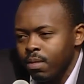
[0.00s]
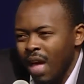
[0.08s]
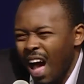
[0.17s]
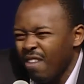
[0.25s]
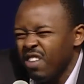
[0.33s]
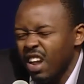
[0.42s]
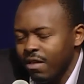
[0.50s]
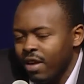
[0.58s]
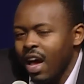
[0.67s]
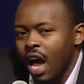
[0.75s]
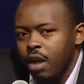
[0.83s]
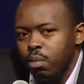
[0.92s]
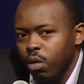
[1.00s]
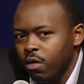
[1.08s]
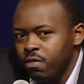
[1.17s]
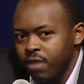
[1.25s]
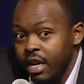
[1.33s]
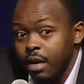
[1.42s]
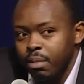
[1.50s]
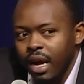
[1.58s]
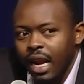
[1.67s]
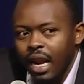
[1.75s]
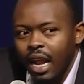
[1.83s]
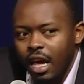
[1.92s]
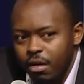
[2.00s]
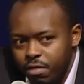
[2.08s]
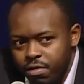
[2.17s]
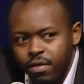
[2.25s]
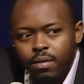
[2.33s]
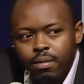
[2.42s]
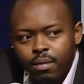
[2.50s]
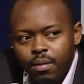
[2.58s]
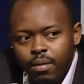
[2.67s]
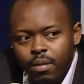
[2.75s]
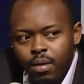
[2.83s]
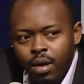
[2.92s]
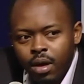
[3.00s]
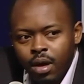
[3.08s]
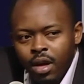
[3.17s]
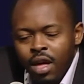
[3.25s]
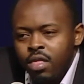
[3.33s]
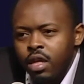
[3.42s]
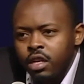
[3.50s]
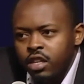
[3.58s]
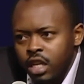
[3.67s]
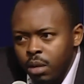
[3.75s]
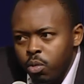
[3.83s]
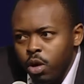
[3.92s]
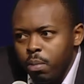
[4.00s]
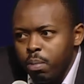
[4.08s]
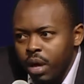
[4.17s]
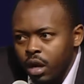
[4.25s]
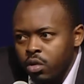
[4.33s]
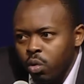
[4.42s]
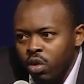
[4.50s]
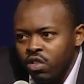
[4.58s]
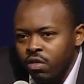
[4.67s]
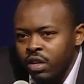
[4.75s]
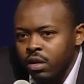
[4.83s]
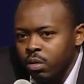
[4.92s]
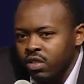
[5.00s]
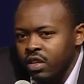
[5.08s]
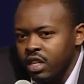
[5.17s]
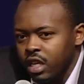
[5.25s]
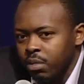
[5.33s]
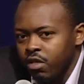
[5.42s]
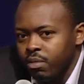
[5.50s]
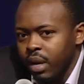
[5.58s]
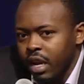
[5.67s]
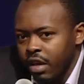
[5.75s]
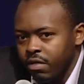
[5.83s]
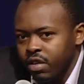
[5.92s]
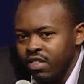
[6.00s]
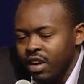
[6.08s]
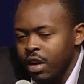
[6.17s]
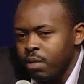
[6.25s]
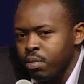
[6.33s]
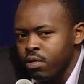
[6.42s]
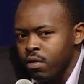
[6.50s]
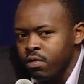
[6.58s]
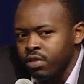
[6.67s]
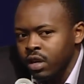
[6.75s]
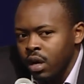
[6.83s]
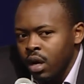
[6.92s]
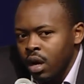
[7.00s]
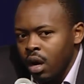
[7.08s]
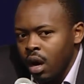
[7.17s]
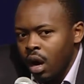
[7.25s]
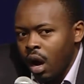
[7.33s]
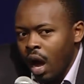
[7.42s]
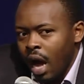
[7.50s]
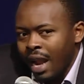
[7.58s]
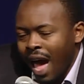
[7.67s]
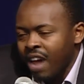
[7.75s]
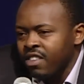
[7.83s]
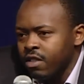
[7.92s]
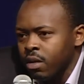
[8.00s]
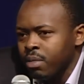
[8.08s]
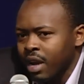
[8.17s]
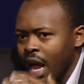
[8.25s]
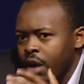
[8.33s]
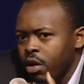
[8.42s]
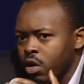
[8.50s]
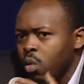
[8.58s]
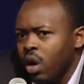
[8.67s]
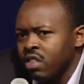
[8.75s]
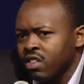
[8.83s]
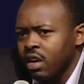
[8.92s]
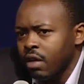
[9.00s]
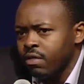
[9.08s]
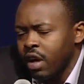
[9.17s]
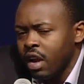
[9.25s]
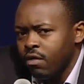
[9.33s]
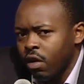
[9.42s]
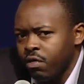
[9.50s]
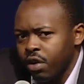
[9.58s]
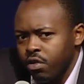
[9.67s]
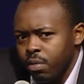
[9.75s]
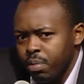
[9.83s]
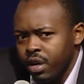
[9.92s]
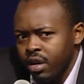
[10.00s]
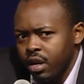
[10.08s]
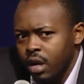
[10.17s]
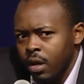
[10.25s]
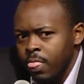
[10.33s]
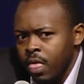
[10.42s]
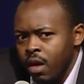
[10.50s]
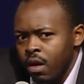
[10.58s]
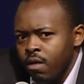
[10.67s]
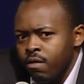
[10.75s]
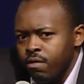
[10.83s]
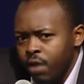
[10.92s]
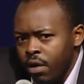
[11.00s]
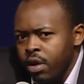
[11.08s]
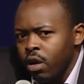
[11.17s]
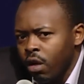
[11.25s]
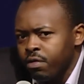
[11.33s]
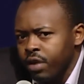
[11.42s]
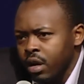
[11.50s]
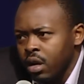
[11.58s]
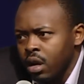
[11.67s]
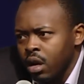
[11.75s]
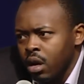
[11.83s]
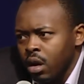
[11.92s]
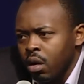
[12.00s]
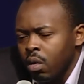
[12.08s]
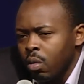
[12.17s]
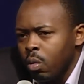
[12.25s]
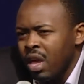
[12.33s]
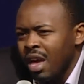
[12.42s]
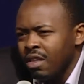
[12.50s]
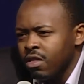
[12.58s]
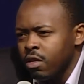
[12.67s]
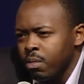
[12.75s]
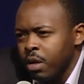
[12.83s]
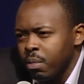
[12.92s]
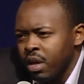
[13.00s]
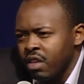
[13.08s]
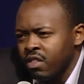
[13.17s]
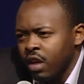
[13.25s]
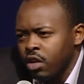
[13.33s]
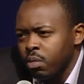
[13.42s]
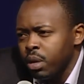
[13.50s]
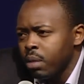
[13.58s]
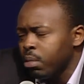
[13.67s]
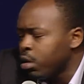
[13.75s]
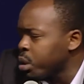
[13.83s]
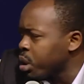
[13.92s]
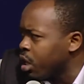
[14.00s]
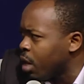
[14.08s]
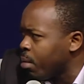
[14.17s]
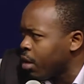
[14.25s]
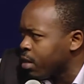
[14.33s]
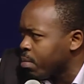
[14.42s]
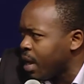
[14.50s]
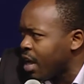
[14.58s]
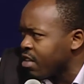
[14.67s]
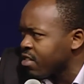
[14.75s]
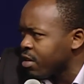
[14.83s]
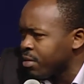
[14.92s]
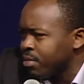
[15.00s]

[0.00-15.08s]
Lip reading: I've never had more fun in my life. The team we built was a team of believers, and it proved an axiom that I heard once and I've often repeated. Very often, we as human beings tend to be emotional about the past.